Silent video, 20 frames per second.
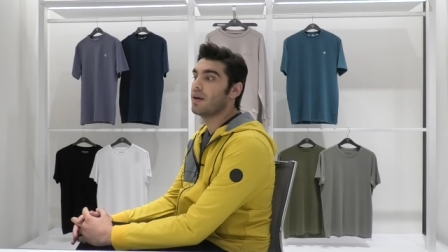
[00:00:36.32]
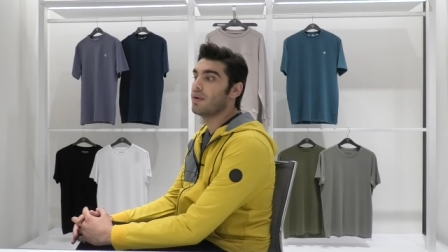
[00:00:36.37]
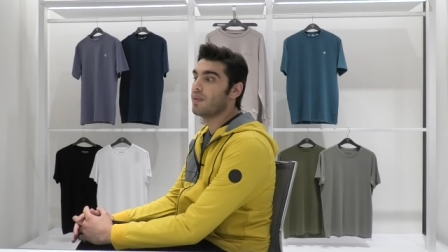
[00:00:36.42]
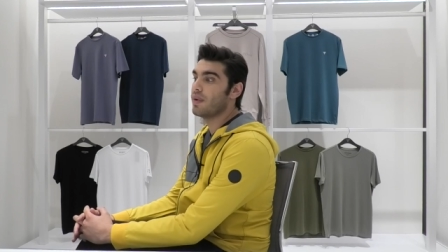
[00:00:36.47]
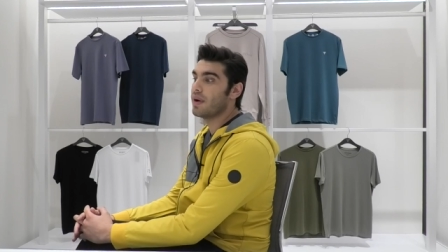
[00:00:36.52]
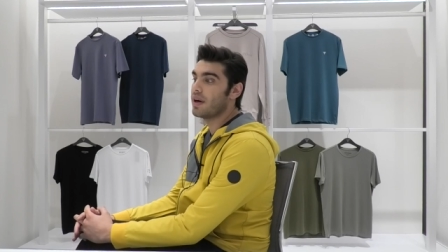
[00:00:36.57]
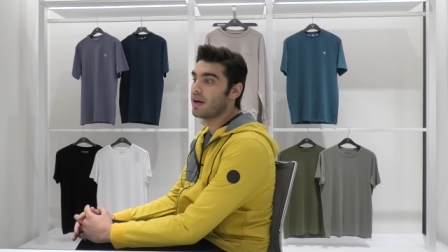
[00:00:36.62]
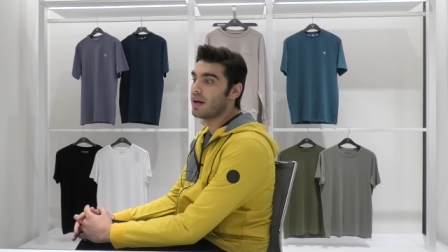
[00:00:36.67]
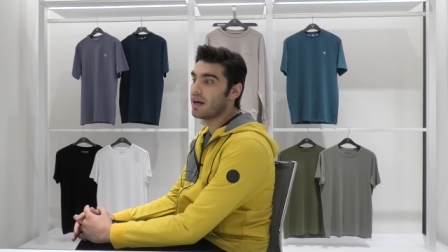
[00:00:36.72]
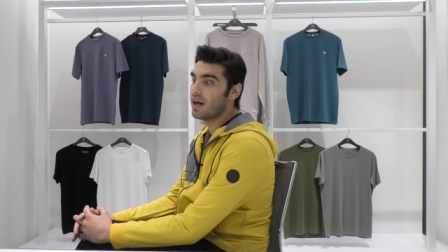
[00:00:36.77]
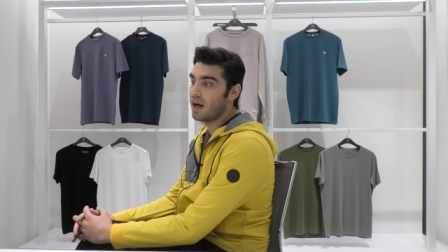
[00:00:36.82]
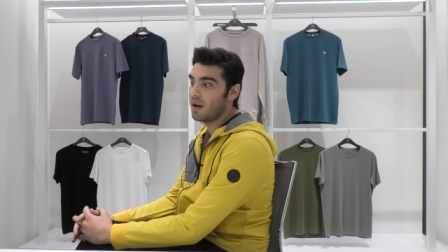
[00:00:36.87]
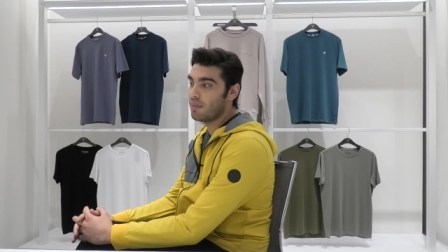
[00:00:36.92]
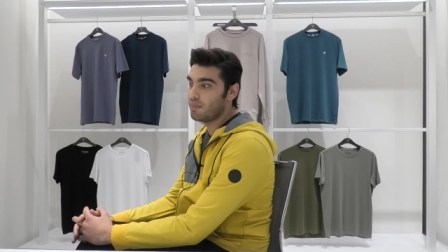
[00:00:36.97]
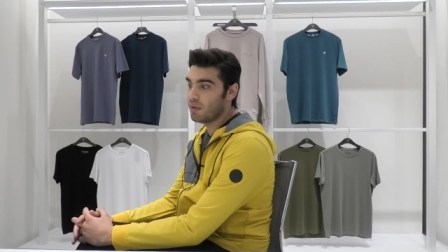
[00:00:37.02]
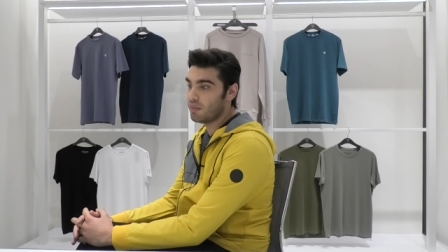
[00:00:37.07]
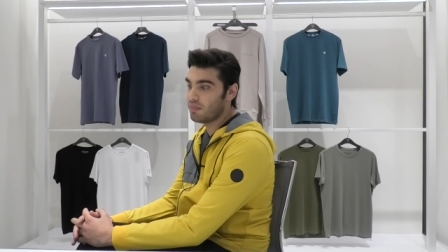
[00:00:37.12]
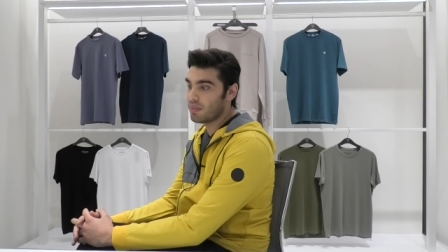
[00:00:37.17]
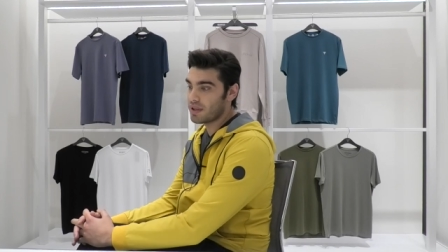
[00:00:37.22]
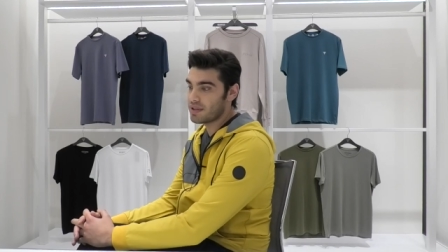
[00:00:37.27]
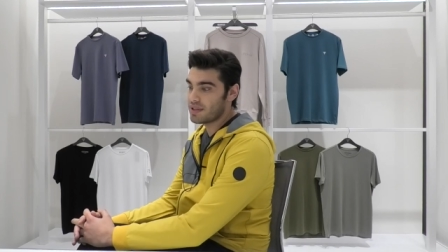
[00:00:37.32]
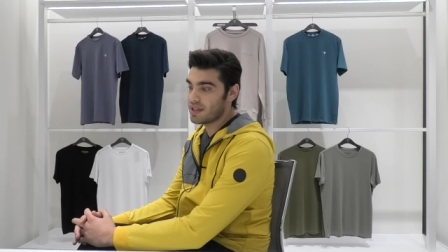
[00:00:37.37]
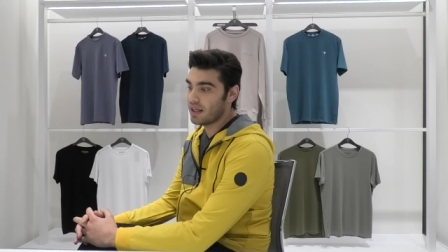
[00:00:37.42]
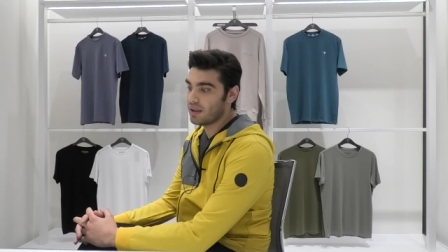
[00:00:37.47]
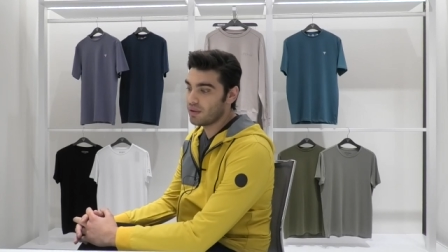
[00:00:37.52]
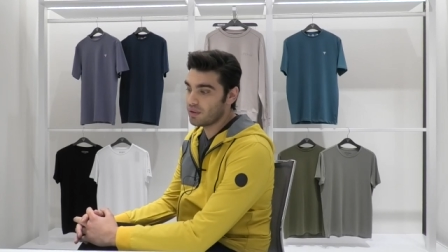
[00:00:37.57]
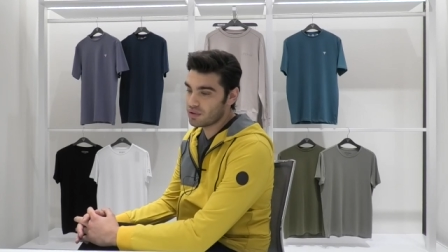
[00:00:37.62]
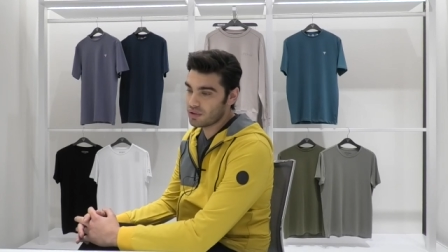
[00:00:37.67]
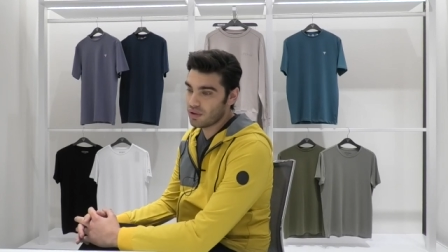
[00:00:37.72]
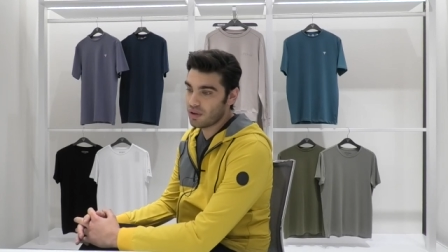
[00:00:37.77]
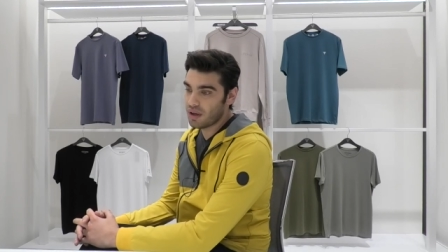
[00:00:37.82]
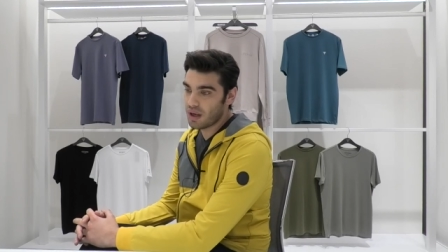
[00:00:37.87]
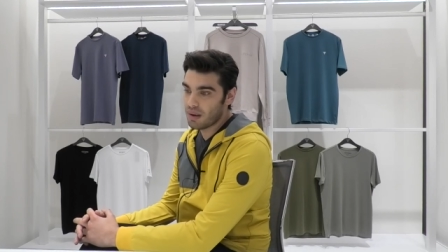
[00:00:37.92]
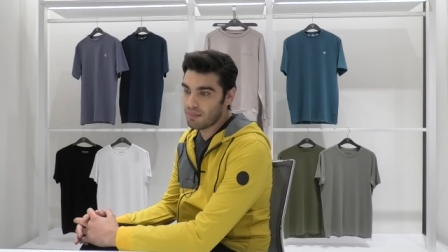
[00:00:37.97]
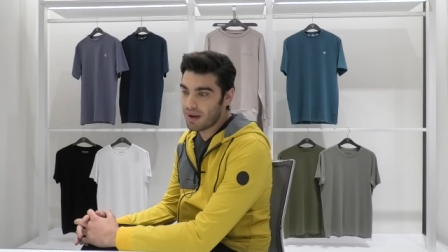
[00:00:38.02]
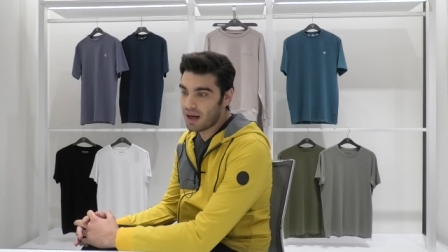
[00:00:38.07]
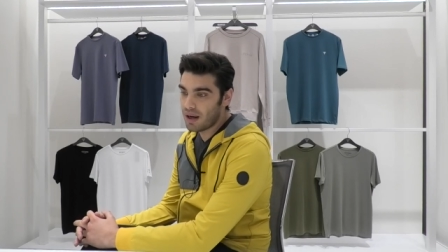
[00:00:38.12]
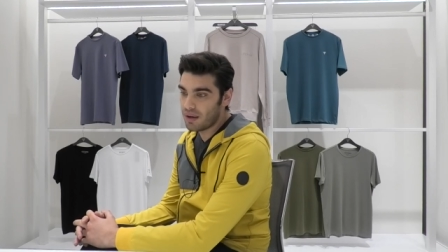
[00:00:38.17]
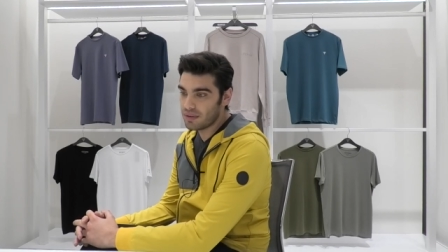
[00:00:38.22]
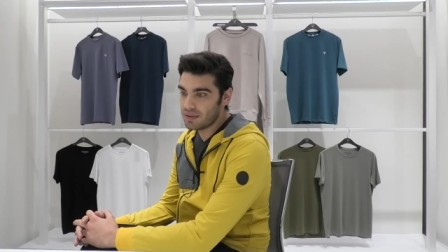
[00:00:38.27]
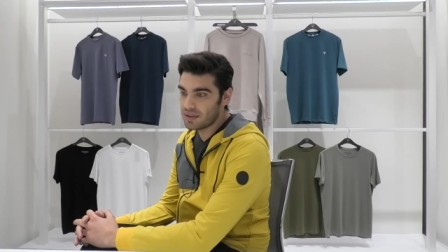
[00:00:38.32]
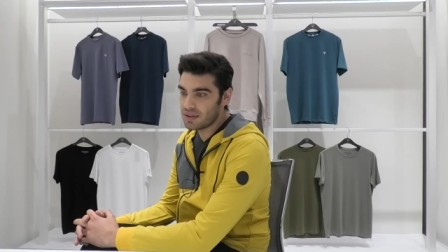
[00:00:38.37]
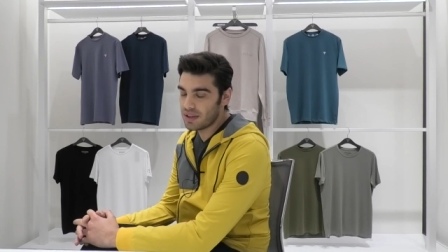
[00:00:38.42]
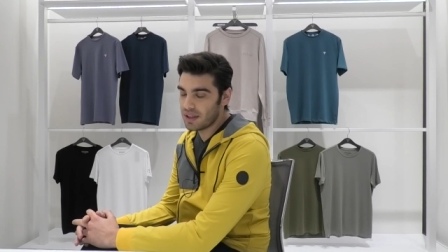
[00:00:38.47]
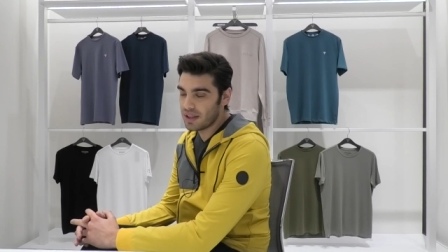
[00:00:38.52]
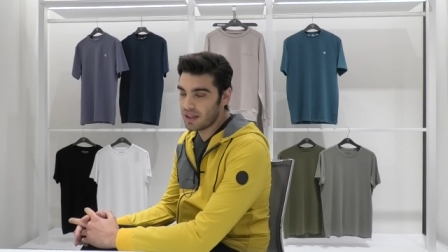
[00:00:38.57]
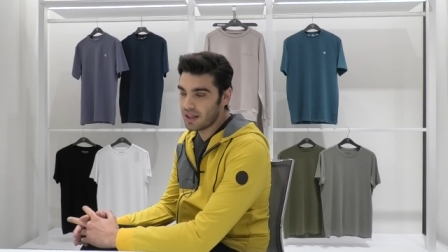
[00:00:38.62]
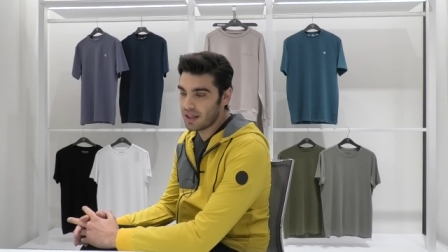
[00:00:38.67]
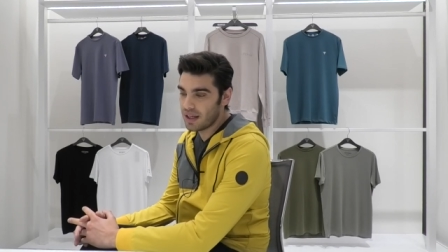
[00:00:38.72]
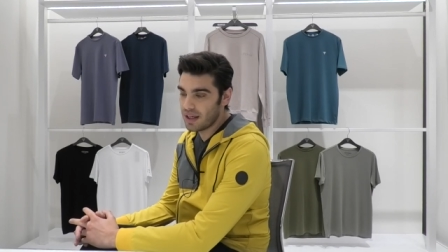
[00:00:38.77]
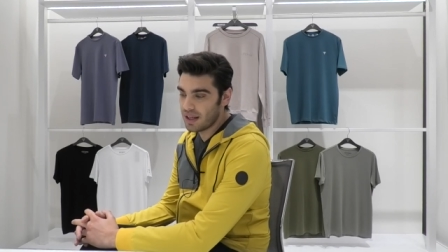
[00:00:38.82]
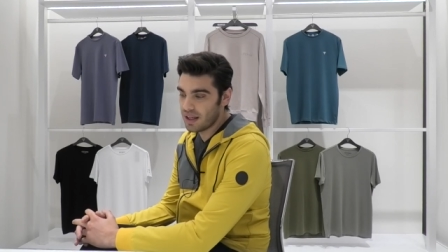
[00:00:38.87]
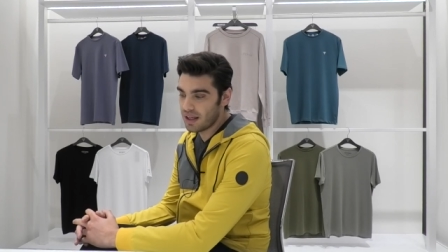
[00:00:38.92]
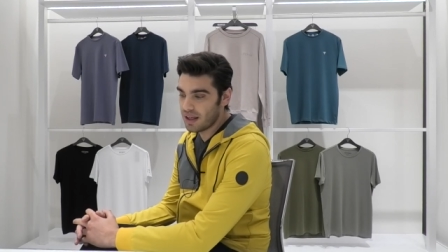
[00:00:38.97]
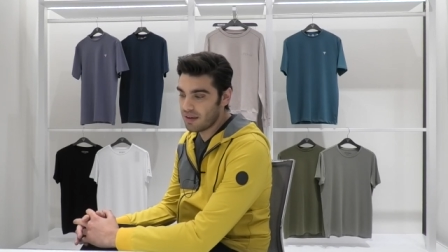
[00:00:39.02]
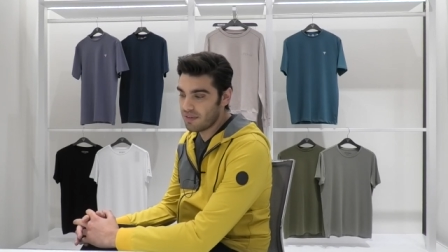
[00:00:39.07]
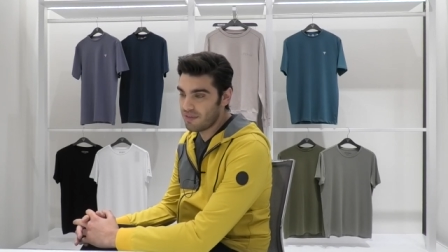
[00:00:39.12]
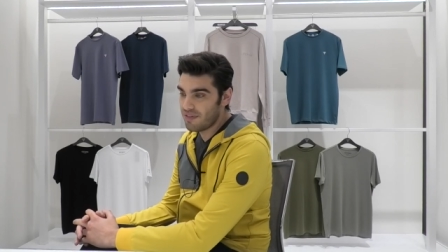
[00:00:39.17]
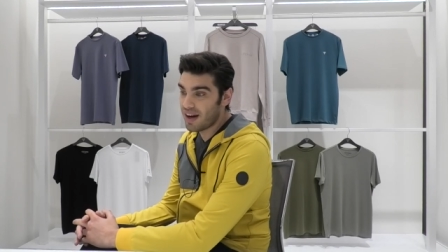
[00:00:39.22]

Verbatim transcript: where Paul Marciano talked about the